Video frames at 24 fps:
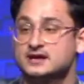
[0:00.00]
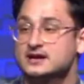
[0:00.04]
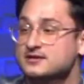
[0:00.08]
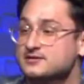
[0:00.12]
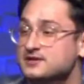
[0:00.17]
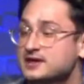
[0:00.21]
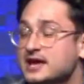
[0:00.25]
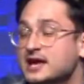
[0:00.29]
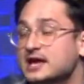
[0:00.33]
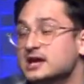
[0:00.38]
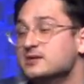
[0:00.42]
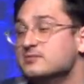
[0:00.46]

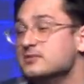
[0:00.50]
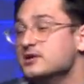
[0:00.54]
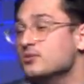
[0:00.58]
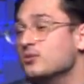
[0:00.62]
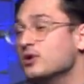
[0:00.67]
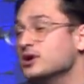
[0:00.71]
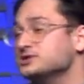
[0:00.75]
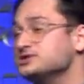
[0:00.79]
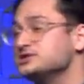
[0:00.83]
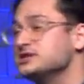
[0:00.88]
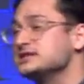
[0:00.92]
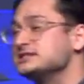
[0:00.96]
The enemy
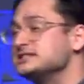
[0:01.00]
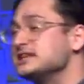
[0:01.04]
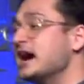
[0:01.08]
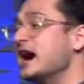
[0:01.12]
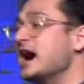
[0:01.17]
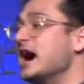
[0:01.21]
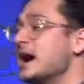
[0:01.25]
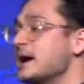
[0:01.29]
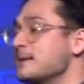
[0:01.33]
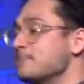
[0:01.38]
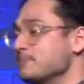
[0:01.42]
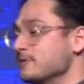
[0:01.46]
wants us
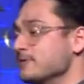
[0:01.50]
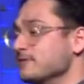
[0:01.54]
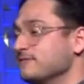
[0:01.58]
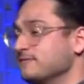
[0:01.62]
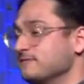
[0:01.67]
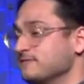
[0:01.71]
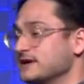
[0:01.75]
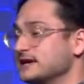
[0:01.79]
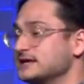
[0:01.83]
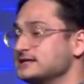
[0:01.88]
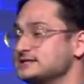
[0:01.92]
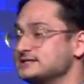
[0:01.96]
hyper
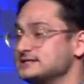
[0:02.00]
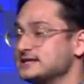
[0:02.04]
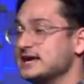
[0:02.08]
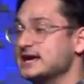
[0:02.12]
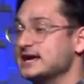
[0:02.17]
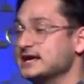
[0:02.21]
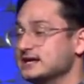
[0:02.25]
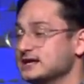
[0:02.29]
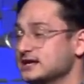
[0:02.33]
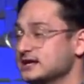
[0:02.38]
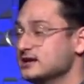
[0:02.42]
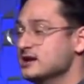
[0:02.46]

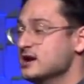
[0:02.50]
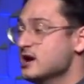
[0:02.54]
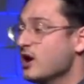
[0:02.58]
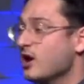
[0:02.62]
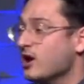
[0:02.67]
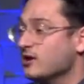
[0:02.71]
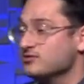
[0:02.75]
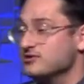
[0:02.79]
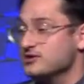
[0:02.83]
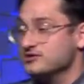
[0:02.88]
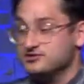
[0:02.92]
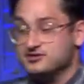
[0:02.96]
fixated
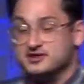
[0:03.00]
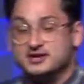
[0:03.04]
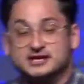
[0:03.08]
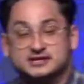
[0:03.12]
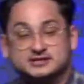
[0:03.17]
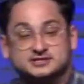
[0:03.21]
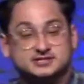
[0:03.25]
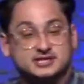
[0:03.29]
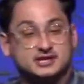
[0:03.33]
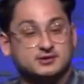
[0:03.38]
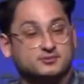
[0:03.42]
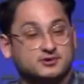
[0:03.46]
on the
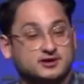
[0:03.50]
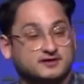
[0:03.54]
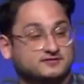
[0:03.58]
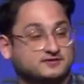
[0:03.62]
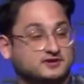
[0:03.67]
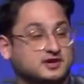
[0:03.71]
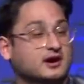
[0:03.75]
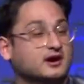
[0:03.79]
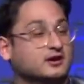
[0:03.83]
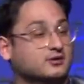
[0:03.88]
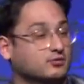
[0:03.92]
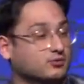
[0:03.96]
things that we've
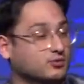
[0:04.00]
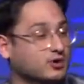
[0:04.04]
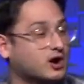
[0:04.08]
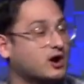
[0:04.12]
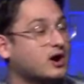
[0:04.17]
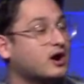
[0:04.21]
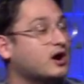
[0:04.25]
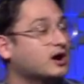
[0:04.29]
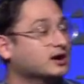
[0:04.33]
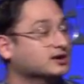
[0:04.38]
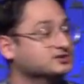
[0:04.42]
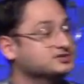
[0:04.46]
done
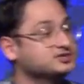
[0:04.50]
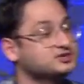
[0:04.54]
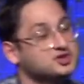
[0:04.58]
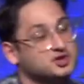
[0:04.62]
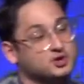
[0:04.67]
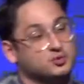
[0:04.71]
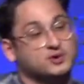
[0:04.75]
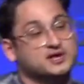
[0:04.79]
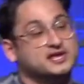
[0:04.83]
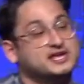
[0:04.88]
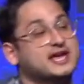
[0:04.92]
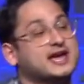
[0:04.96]
wrong so that
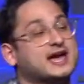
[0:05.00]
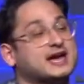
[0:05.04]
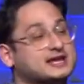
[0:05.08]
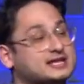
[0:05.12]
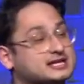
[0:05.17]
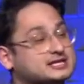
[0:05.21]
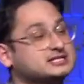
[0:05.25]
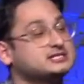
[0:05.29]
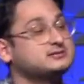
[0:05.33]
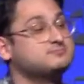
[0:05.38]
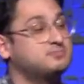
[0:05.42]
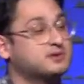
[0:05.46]
we can't
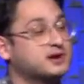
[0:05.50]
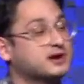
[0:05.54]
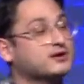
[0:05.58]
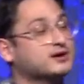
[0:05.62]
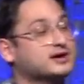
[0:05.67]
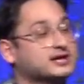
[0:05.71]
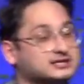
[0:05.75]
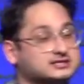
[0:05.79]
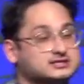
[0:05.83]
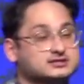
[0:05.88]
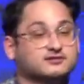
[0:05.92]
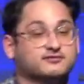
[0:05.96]

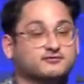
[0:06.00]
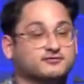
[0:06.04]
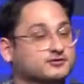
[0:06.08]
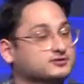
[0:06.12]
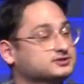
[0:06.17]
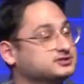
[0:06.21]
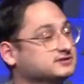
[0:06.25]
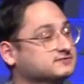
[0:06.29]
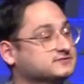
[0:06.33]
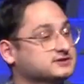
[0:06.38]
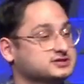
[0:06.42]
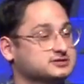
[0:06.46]
experience the
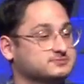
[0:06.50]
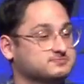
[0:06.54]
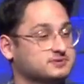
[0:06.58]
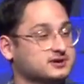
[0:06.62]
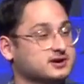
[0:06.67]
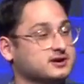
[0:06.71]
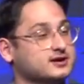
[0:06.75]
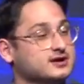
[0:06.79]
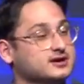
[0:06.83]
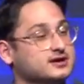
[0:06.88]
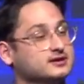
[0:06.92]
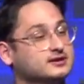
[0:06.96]
fruits of the
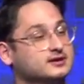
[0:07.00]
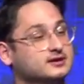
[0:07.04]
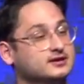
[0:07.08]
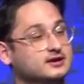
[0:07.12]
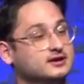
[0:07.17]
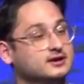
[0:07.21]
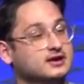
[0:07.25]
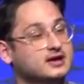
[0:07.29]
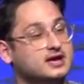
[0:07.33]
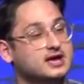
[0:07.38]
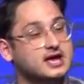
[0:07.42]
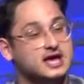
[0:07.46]
Spirit.
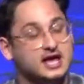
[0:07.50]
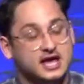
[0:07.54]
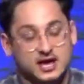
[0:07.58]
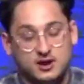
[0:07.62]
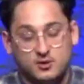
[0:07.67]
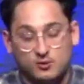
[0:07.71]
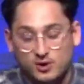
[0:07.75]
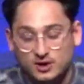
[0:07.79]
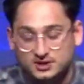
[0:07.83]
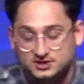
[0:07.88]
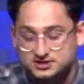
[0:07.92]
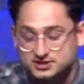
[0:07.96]
He
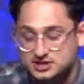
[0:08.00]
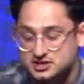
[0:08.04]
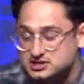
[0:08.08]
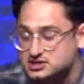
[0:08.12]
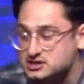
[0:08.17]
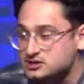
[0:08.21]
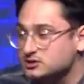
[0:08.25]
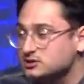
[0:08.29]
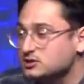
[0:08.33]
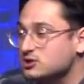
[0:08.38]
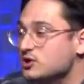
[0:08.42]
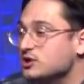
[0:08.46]
wants us
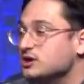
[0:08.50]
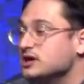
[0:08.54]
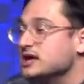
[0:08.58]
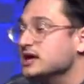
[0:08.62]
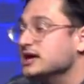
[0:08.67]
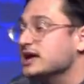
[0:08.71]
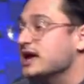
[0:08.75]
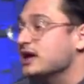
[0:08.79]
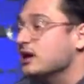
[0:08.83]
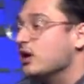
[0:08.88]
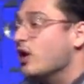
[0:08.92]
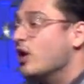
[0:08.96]
looking
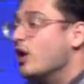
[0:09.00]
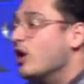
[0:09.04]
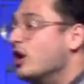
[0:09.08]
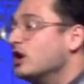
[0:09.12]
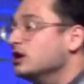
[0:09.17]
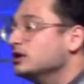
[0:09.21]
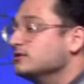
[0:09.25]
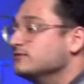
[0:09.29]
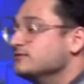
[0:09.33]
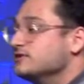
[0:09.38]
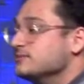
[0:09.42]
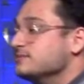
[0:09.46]
at all
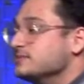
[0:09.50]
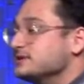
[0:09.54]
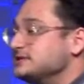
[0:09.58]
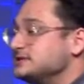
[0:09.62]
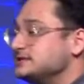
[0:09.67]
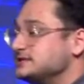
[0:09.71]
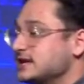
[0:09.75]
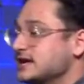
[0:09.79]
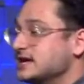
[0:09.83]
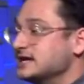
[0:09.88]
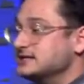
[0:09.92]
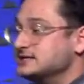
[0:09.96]
of the
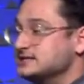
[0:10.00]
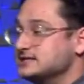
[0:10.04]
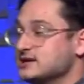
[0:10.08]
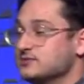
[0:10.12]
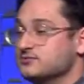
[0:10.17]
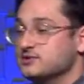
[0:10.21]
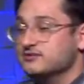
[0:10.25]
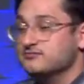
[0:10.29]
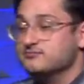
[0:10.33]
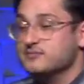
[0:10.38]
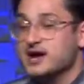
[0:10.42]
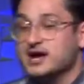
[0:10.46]
mistakes that
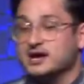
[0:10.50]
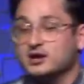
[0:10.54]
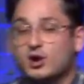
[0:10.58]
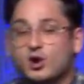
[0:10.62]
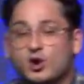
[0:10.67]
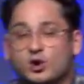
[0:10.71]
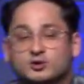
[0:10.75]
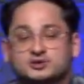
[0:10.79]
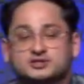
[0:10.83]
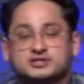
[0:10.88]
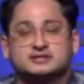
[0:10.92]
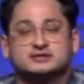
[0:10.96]
we've made,
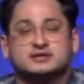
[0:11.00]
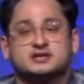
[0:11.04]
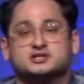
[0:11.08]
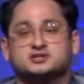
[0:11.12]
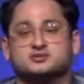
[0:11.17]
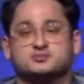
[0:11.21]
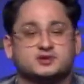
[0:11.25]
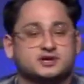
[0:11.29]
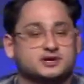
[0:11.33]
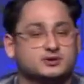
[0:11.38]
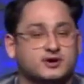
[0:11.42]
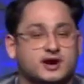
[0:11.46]
holding this
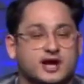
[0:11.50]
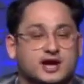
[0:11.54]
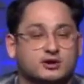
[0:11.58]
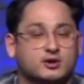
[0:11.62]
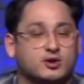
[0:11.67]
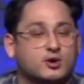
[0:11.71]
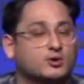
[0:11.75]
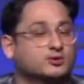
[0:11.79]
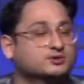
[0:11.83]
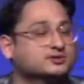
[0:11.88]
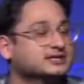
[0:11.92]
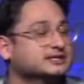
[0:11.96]
regret,
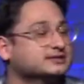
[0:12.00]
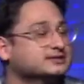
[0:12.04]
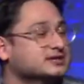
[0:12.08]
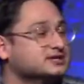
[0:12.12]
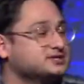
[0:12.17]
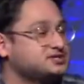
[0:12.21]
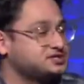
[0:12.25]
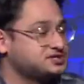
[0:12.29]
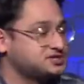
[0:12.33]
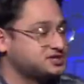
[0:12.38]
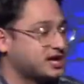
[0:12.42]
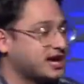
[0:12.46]
holding
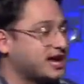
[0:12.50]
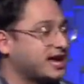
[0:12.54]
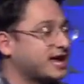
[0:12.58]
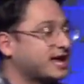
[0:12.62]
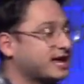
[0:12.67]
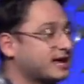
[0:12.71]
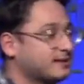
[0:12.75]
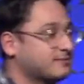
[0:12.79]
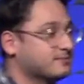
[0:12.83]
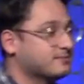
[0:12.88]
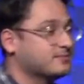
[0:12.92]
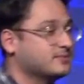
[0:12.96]
this
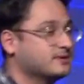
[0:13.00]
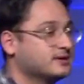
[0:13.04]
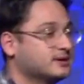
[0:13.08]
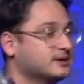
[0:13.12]
shame